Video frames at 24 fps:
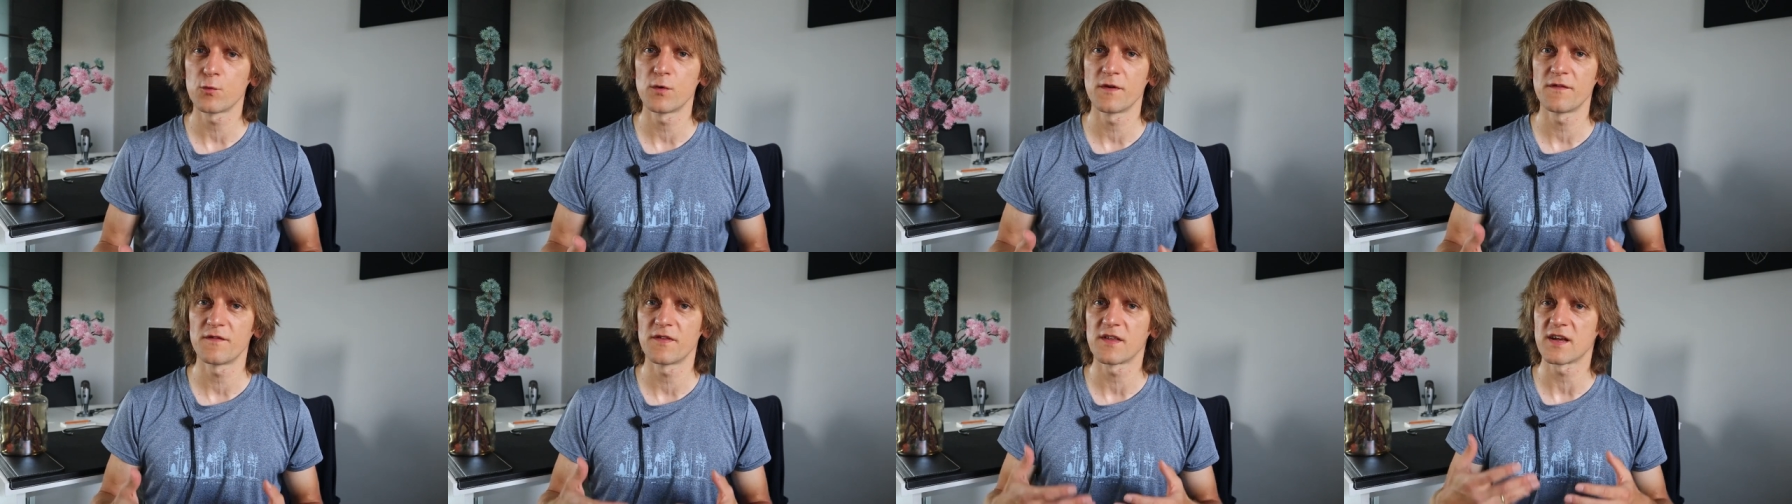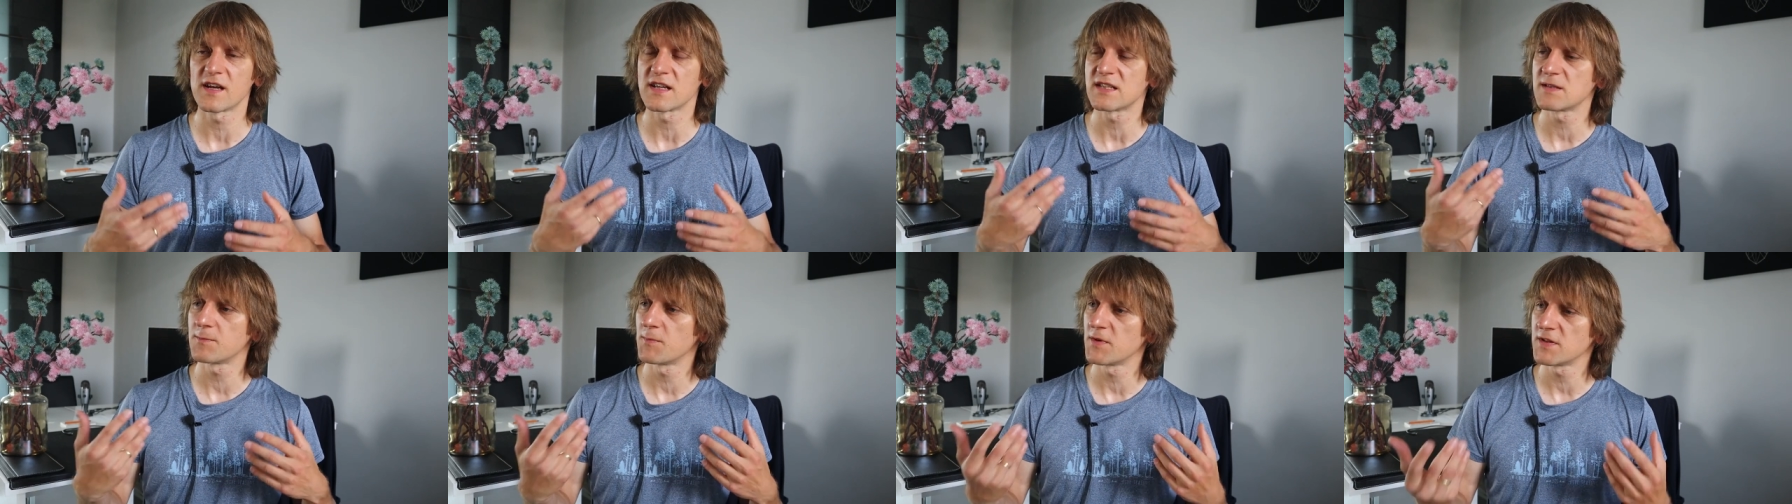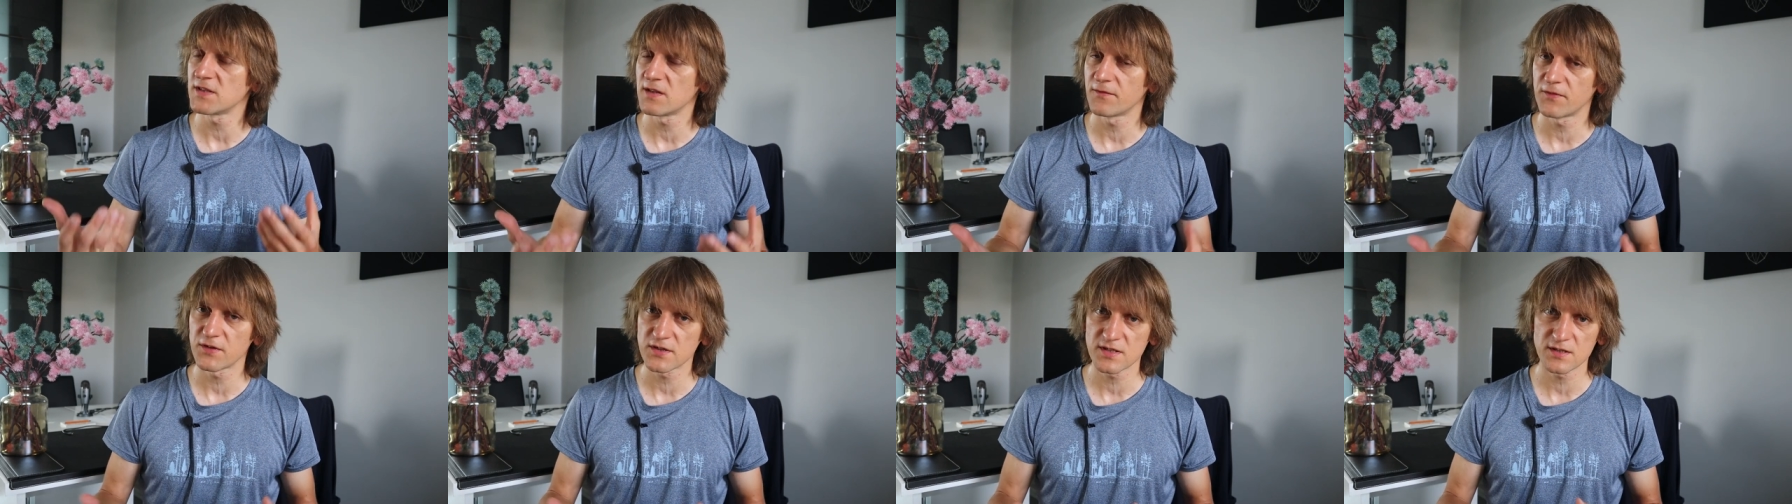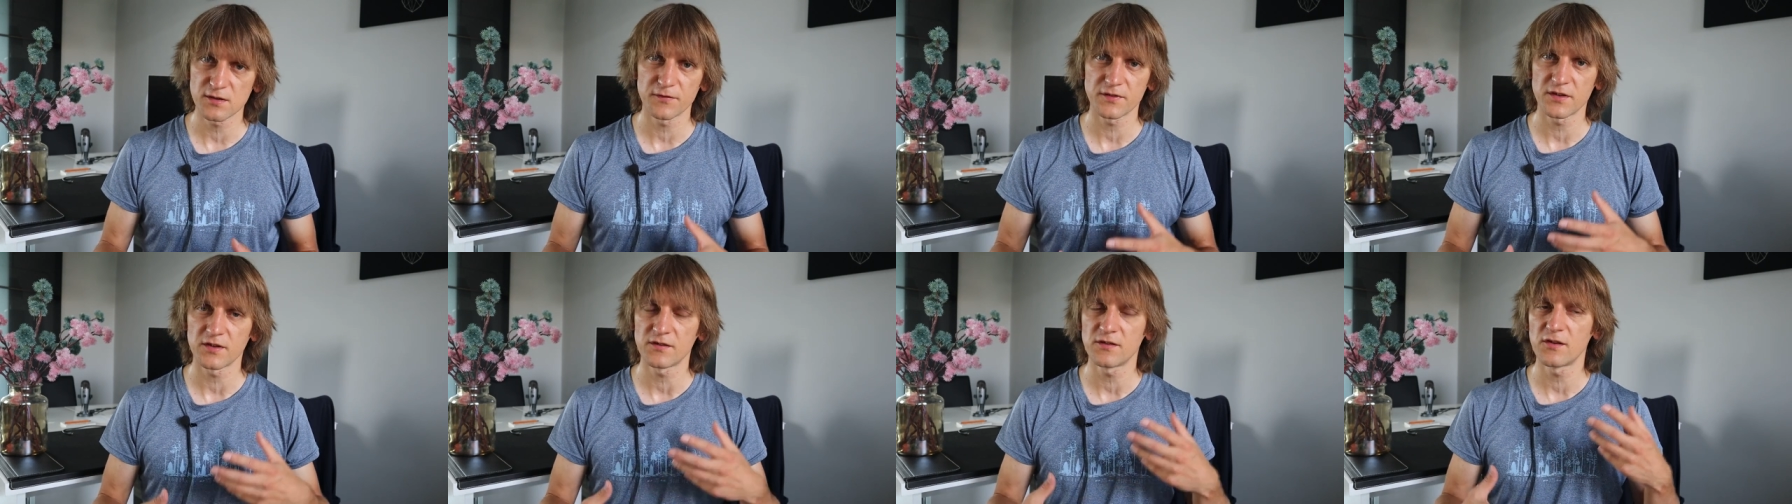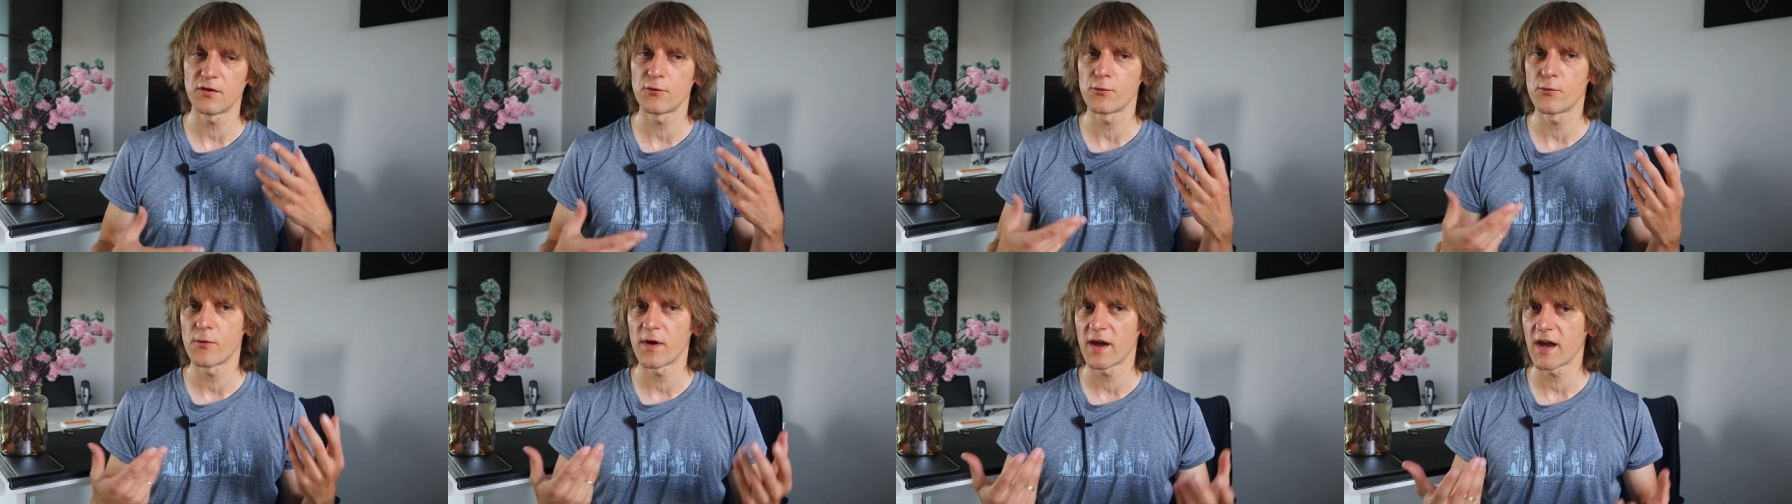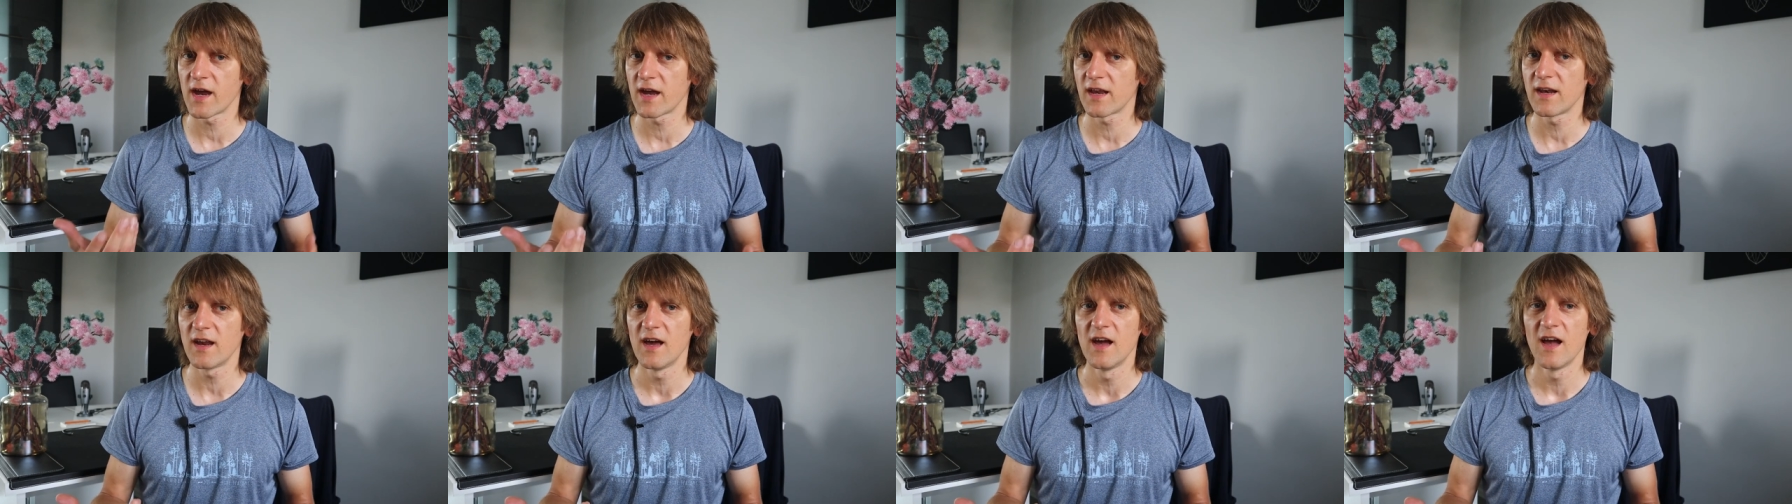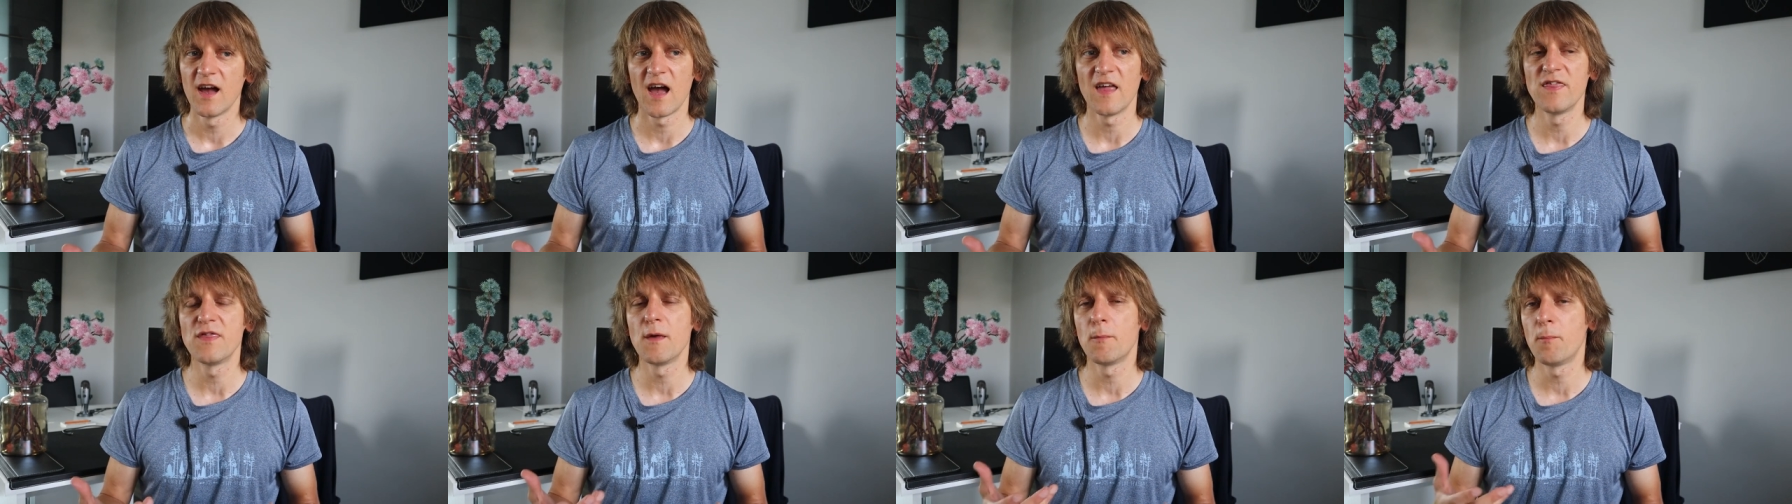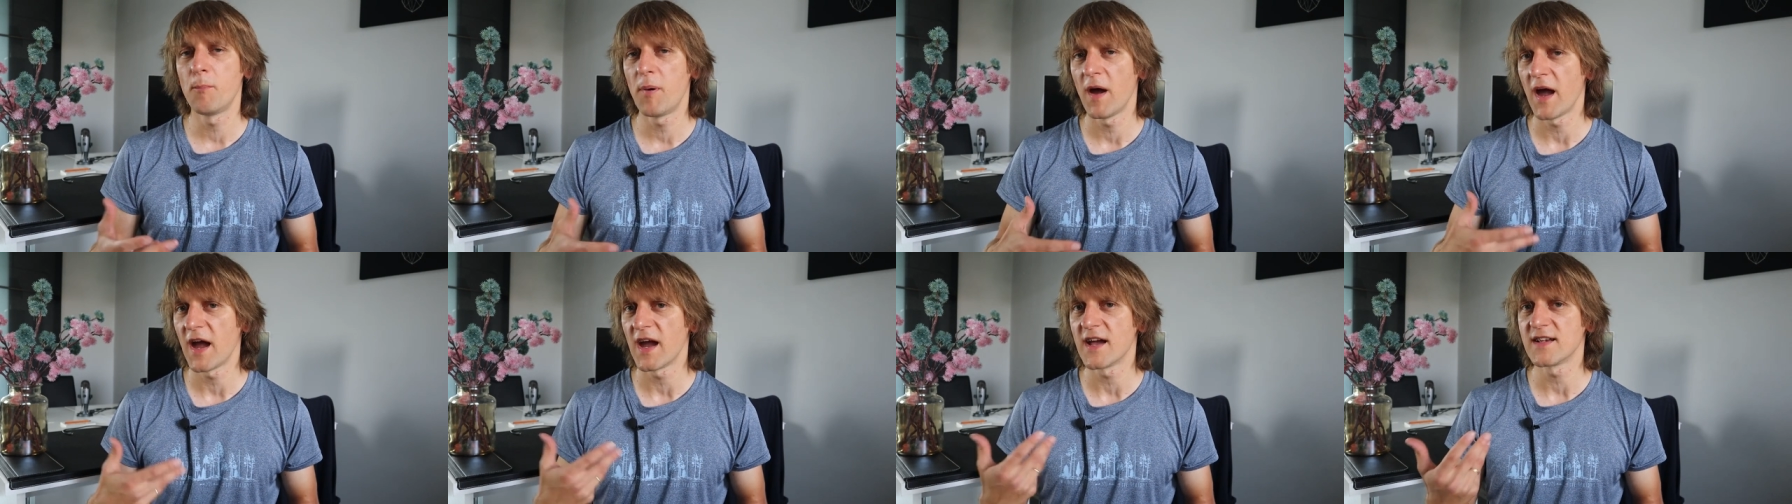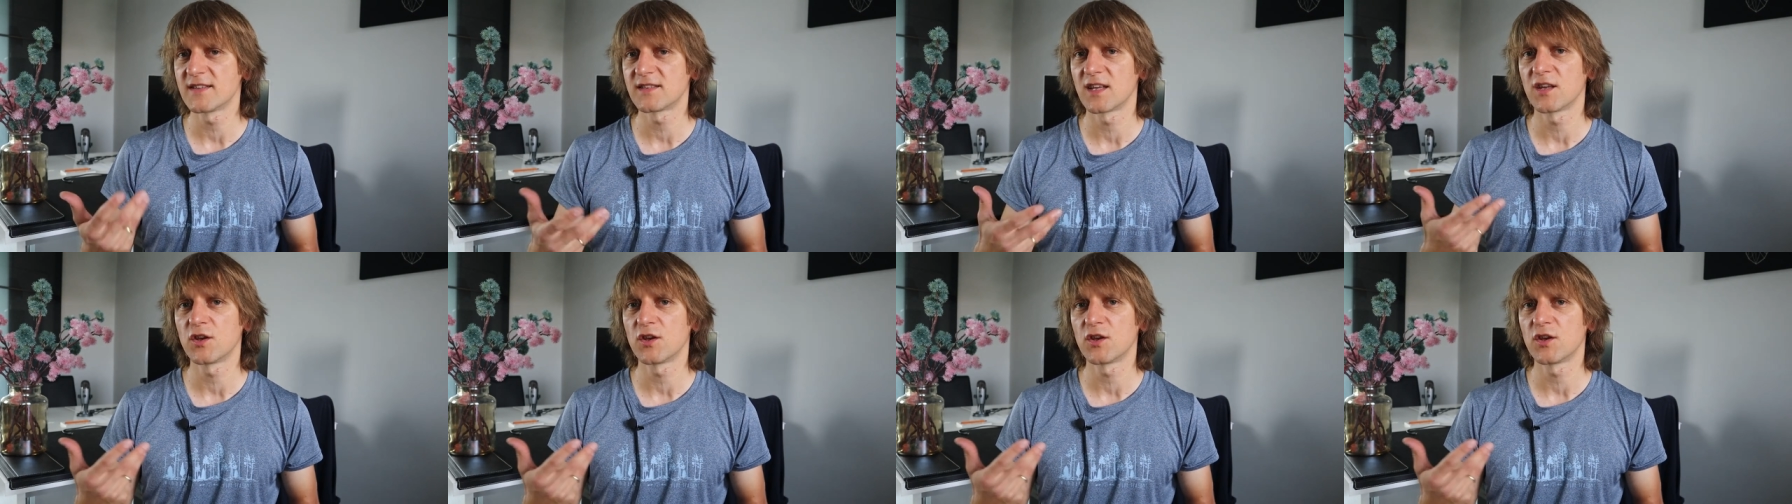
with the specifics of the terrain and the pace